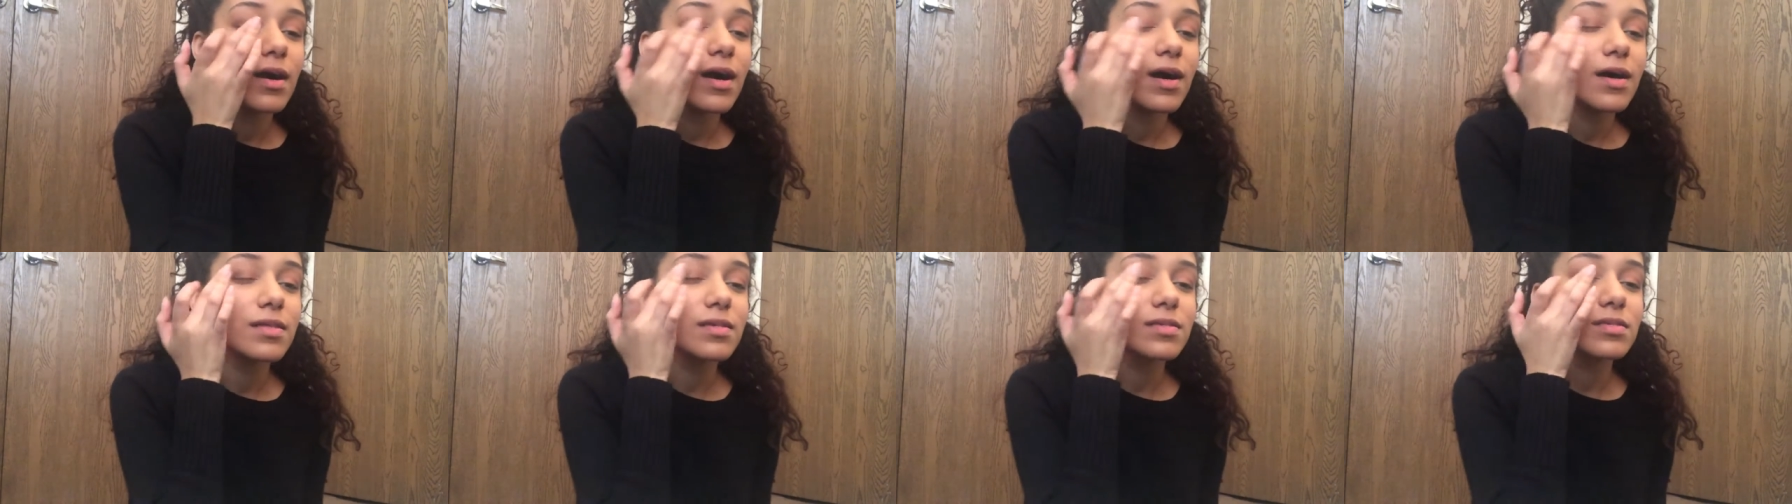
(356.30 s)

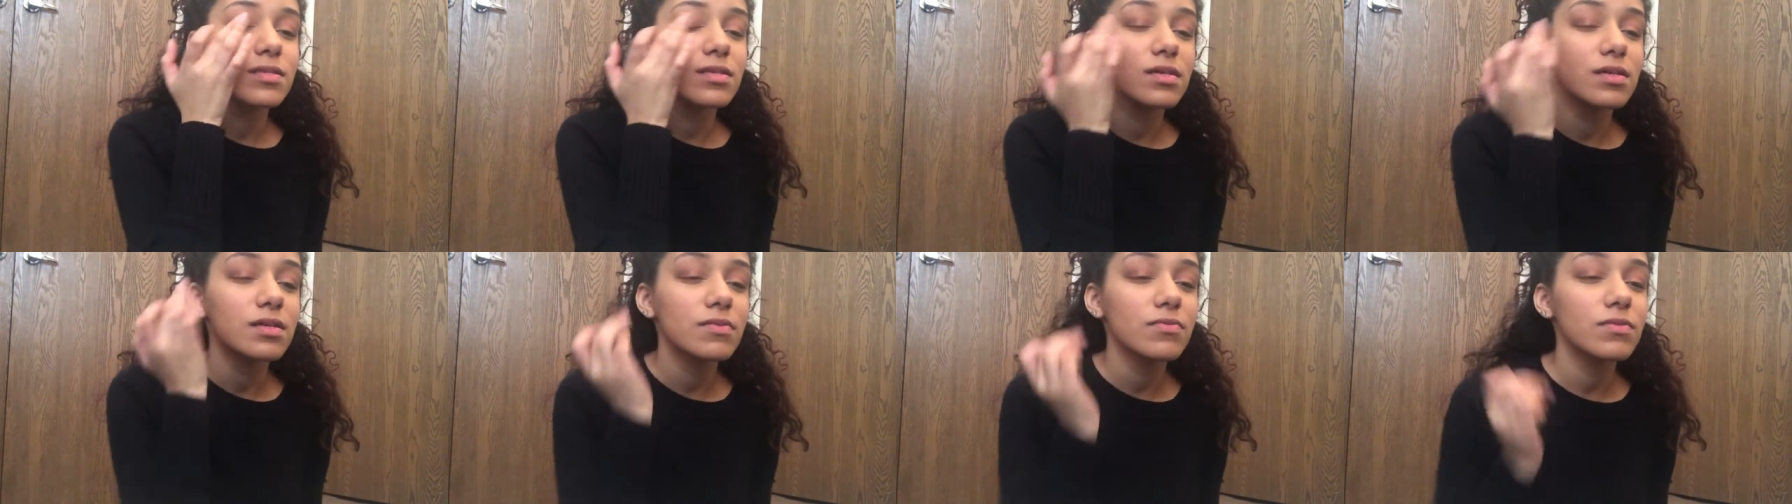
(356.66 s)

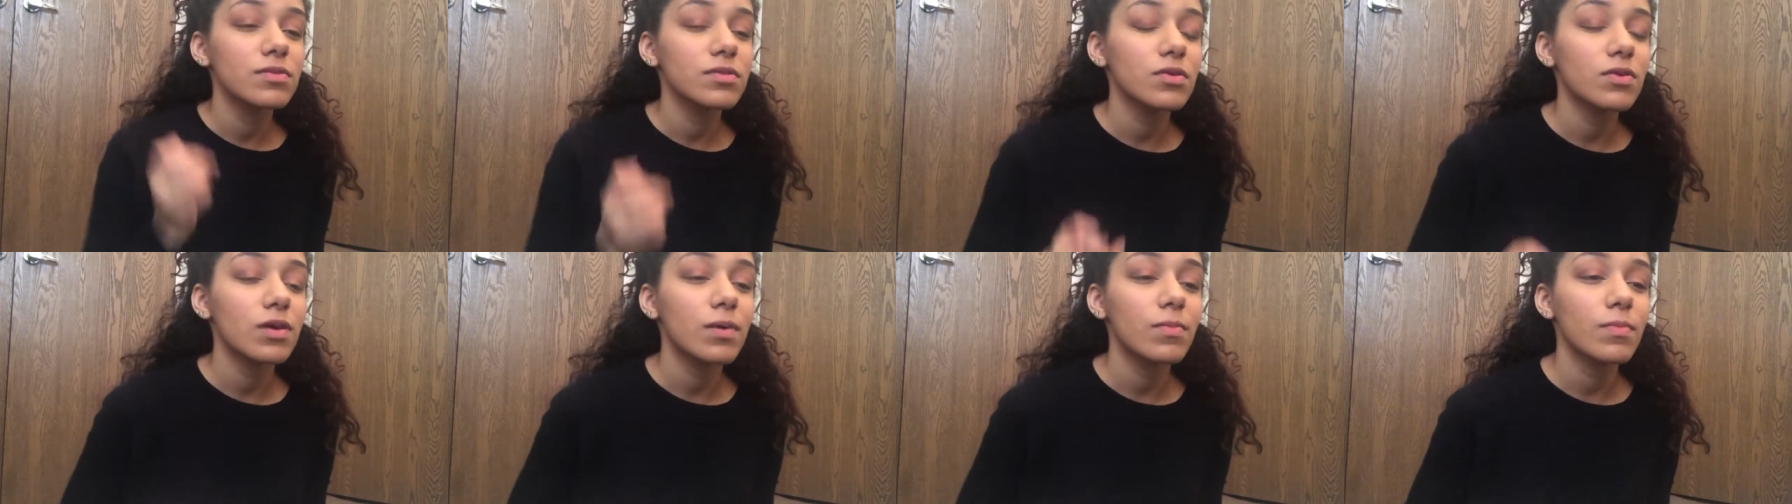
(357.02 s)
Honestly,
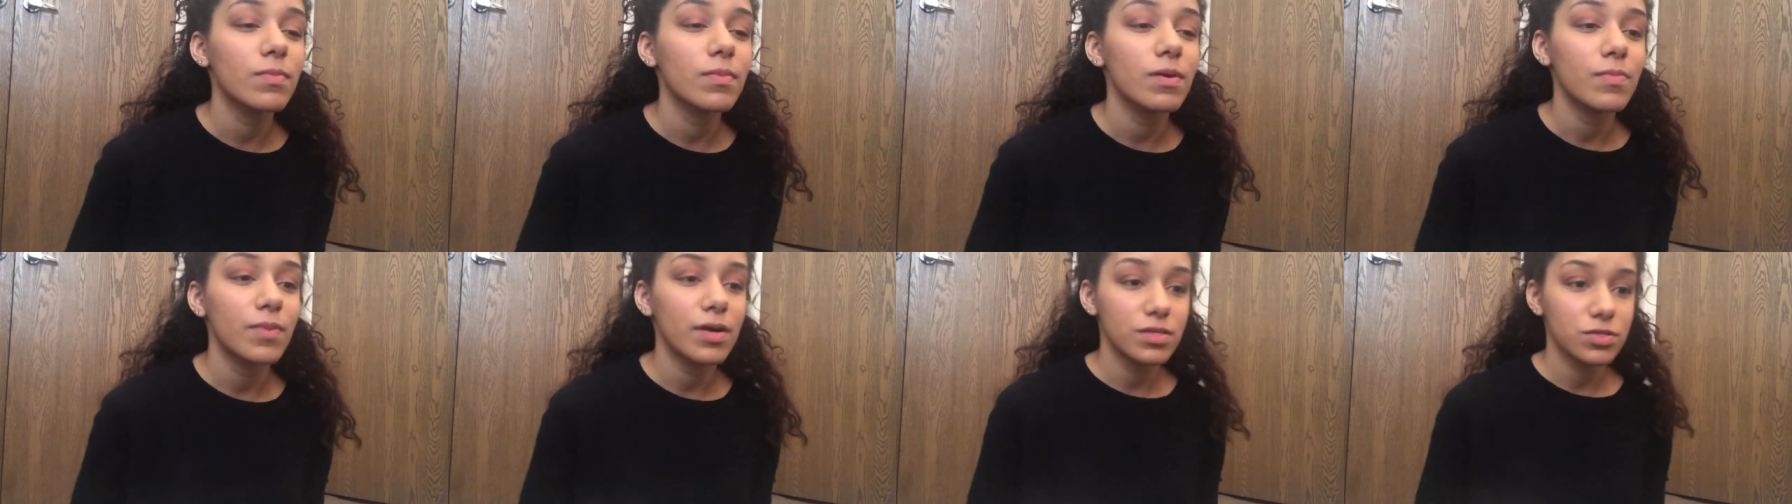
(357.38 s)
even though
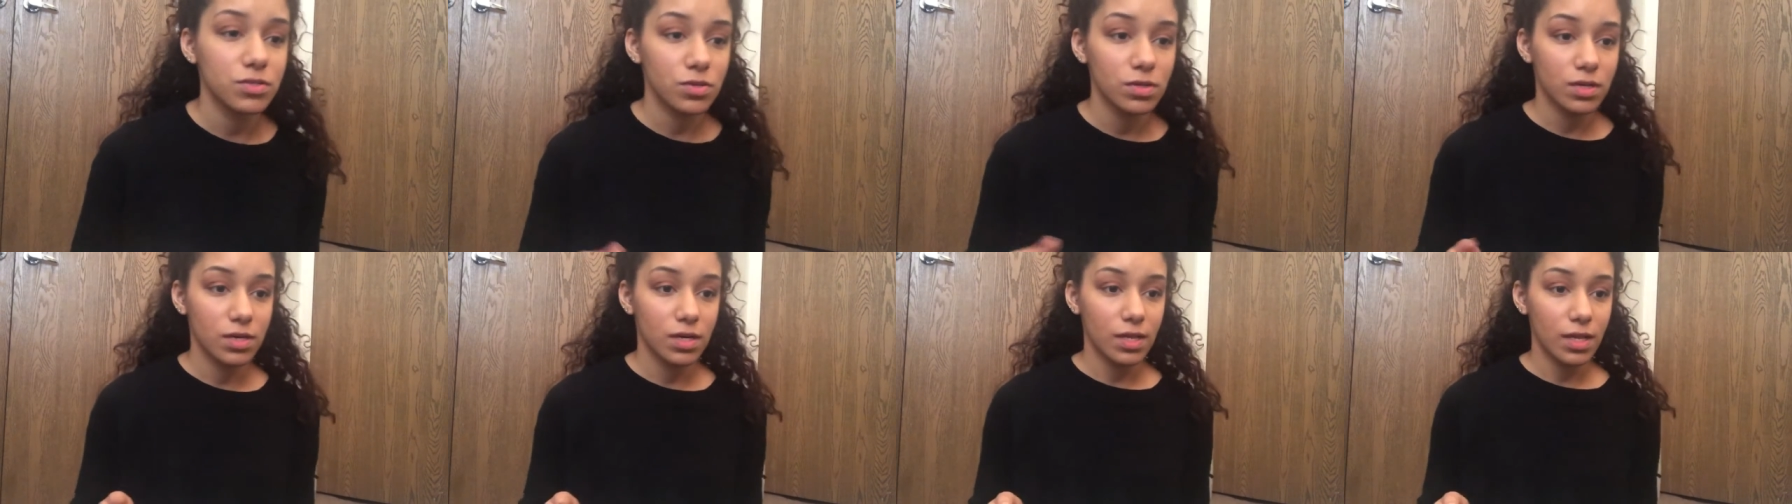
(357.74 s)
I'm about
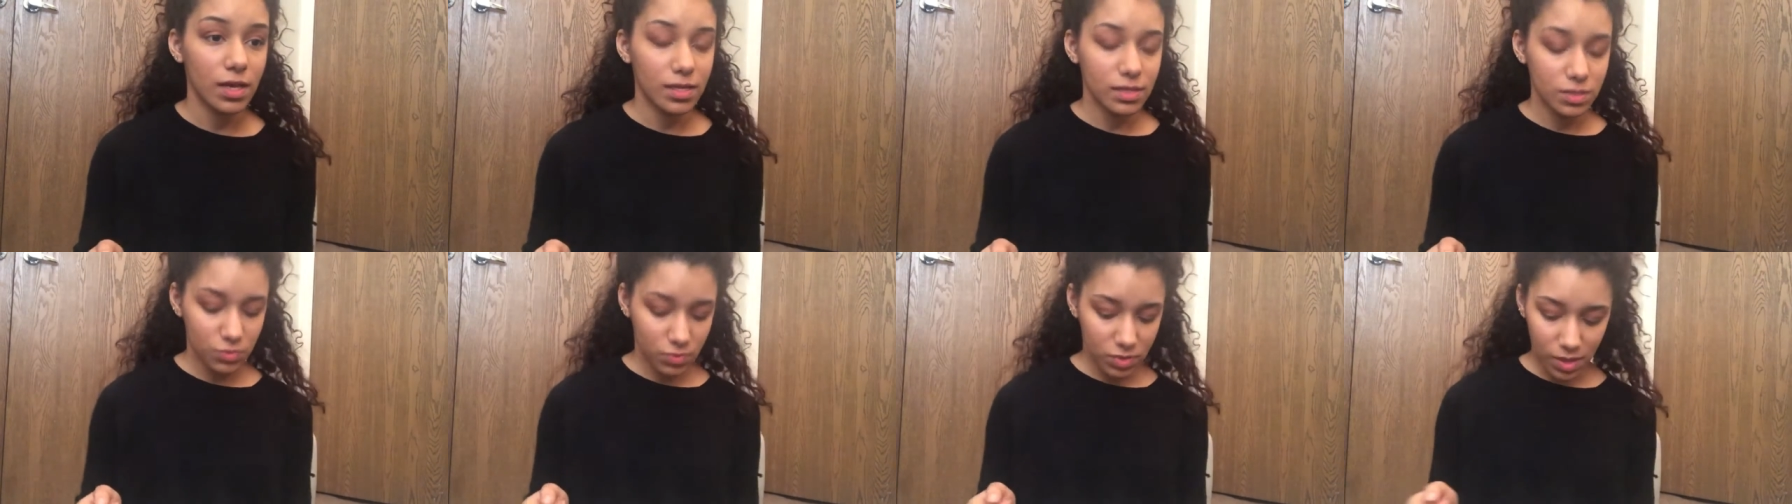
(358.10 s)
to go to
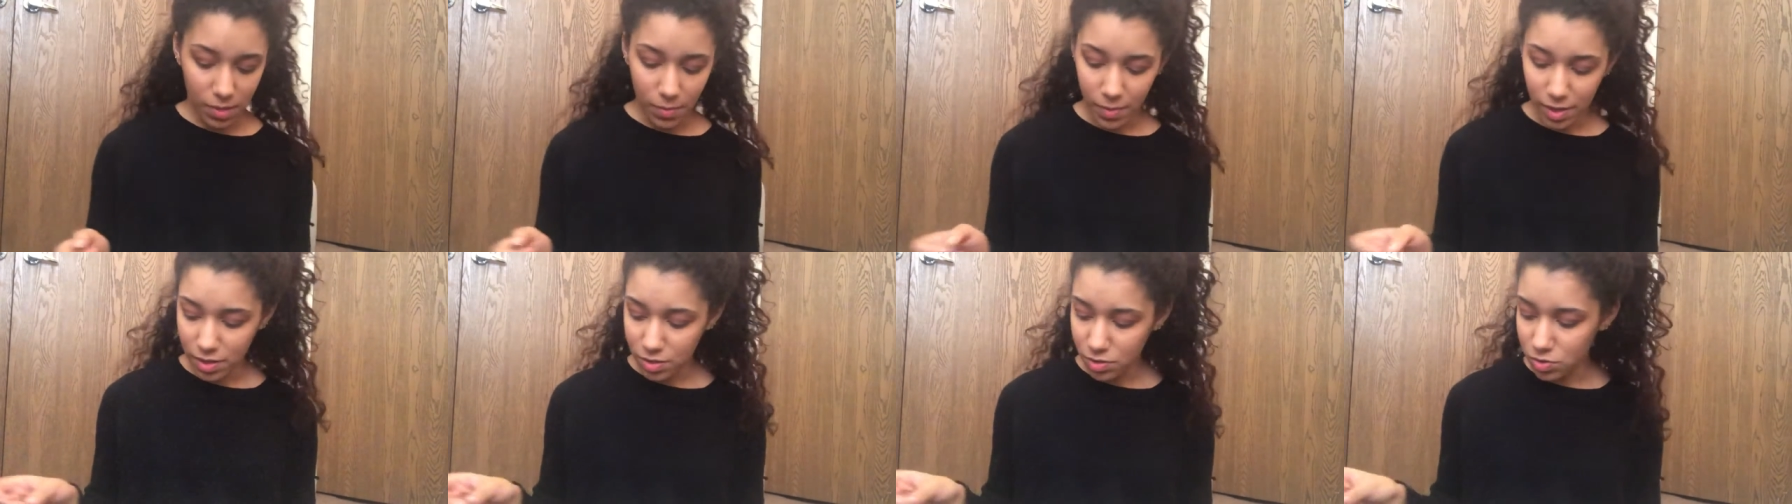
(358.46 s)
class, what
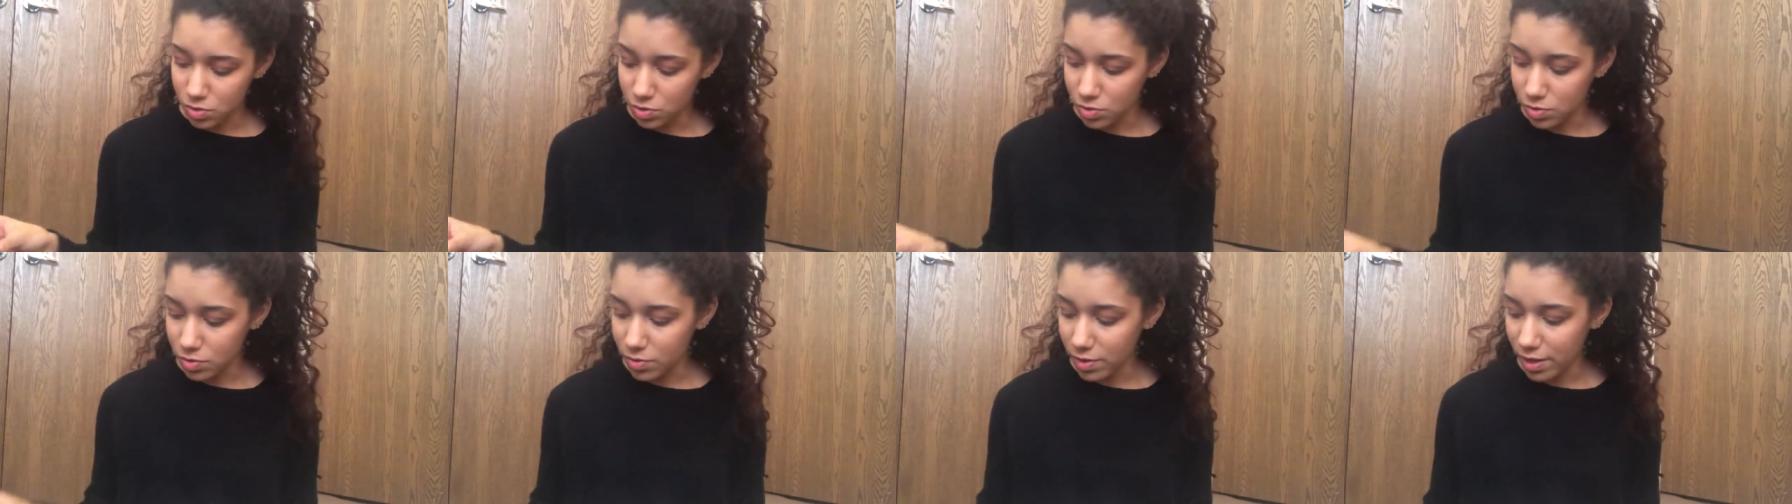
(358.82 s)
I might
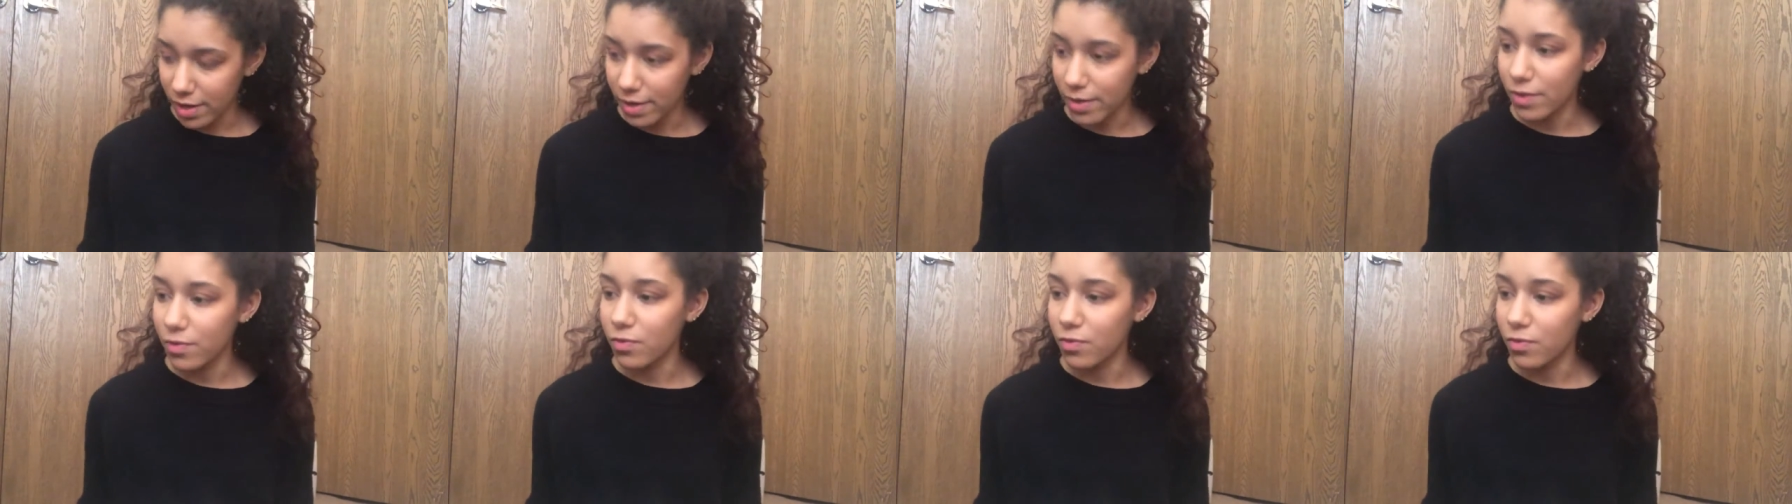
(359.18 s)
do